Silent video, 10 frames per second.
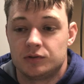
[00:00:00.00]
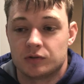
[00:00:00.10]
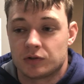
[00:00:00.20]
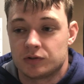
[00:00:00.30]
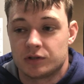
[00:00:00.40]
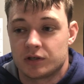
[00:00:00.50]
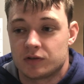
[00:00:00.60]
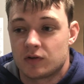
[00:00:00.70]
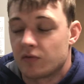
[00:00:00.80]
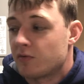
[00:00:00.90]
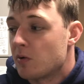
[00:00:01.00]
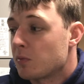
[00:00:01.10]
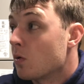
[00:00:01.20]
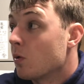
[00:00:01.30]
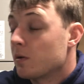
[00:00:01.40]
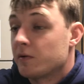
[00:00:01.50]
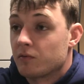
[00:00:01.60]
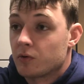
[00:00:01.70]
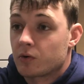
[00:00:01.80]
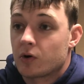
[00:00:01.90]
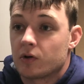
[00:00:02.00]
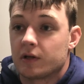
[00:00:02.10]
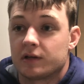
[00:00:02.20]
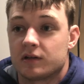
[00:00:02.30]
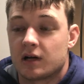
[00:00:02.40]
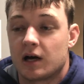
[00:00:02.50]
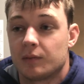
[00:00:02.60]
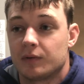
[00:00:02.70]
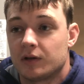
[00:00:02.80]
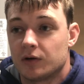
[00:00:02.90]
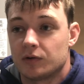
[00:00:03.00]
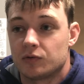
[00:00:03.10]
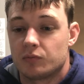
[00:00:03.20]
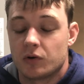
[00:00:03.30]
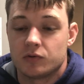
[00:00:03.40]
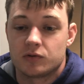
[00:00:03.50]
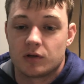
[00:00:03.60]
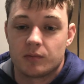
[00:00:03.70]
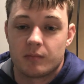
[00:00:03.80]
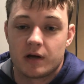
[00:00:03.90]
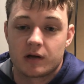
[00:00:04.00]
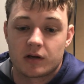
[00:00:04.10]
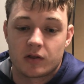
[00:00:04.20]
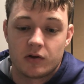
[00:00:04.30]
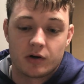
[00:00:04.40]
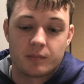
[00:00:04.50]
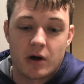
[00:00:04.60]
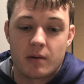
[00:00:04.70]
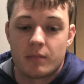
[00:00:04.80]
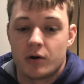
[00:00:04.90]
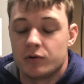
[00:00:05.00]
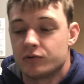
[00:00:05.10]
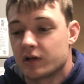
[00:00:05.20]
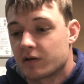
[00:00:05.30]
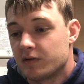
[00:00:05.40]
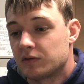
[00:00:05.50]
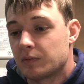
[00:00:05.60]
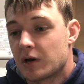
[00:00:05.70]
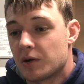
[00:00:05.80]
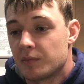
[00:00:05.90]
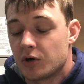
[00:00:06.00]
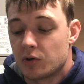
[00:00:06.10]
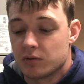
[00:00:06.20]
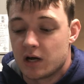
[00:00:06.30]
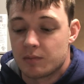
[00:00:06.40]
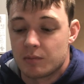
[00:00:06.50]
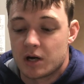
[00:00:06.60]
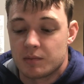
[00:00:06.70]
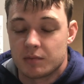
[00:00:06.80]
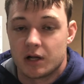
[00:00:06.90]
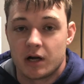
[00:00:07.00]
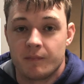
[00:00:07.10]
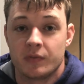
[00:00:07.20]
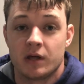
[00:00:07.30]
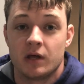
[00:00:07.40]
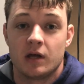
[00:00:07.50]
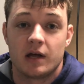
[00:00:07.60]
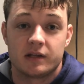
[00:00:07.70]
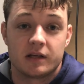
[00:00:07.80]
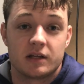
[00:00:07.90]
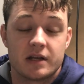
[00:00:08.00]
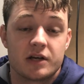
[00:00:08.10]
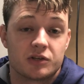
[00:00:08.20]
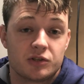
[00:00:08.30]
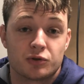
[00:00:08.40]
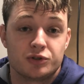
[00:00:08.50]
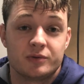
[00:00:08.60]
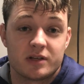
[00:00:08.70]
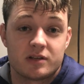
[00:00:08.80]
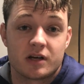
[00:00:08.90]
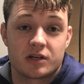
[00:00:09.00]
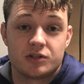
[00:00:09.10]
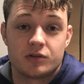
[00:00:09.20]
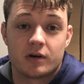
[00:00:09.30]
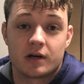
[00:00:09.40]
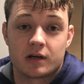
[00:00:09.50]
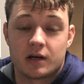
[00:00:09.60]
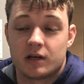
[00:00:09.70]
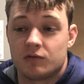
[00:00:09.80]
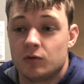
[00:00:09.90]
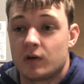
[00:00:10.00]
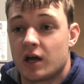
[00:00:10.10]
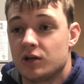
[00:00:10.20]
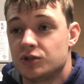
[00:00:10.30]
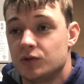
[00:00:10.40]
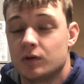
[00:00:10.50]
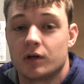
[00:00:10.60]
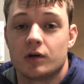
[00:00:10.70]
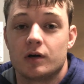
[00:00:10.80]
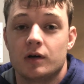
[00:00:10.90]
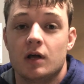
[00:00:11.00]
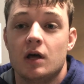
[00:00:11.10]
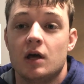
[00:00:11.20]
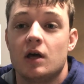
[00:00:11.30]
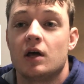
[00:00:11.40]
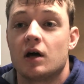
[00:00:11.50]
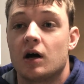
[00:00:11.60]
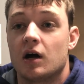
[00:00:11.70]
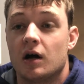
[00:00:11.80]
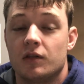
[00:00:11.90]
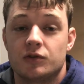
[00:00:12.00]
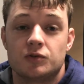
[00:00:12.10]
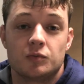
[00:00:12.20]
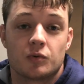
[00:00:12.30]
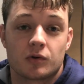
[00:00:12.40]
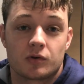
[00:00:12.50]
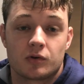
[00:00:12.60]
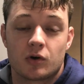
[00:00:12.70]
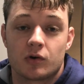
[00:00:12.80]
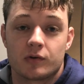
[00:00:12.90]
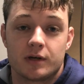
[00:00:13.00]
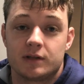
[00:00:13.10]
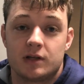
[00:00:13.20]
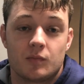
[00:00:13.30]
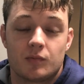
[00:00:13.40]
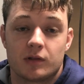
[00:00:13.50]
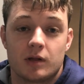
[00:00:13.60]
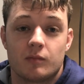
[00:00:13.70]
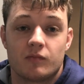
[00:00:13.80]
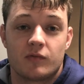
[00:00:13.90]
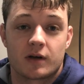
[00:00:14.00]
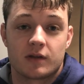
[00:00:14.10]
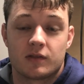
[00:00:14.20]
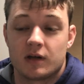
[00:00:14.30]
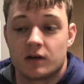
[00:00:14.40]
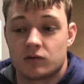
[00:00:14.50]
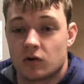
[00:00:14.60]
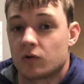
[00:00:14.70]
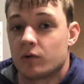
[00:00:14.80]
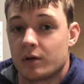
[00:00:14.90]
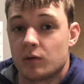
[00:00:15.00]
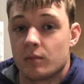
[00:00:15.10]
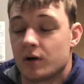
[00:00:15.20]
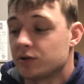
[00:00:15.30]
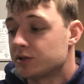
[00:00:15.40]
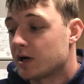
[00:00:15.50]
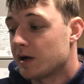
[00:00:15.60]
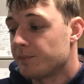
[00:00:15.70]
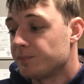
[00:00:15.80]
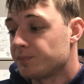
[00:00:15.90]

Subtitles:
are just, they're foam core and they're real curly at the top, and they're supposed to make a 30-pound bow, like a 50-pound bow, blah blah blah blah blah. At the end of the day, you're still shooting a stick and string, and if you can't shoot it good, the super curly tip limb fucking things aren't going to make you a better shot.